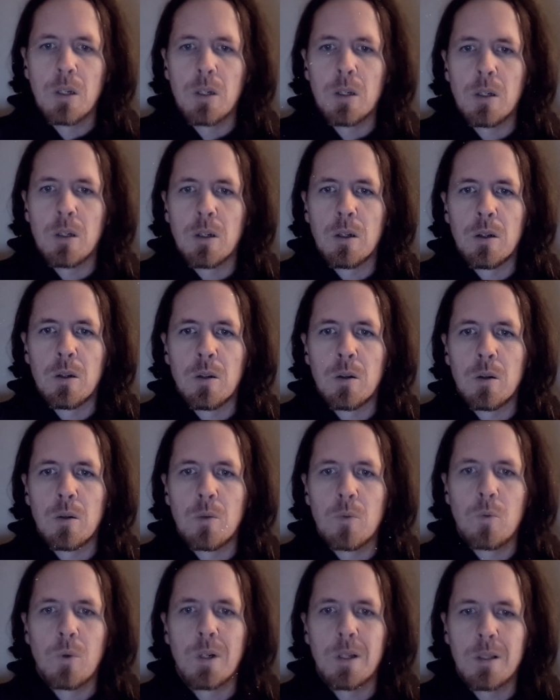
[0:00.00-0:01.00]

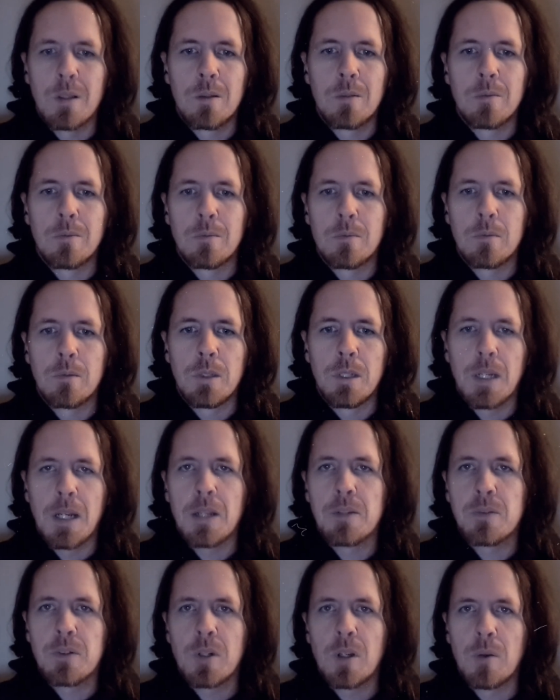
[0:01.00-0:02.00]
Well, it
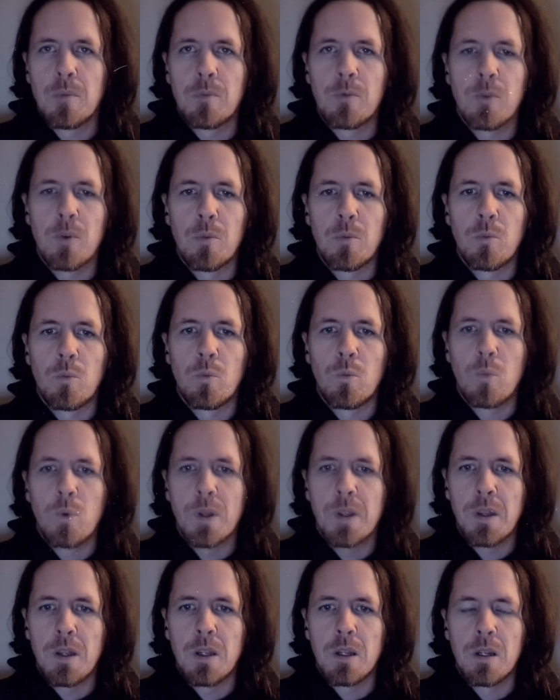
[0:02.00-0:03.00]
has to come from
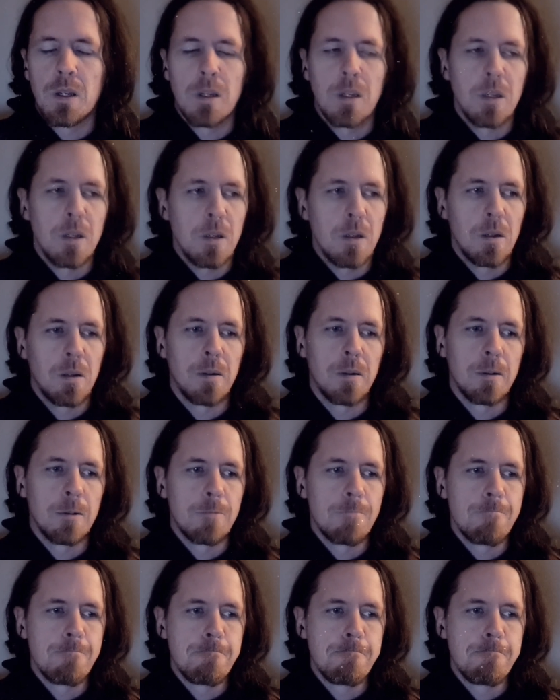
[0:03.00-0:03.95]
within. A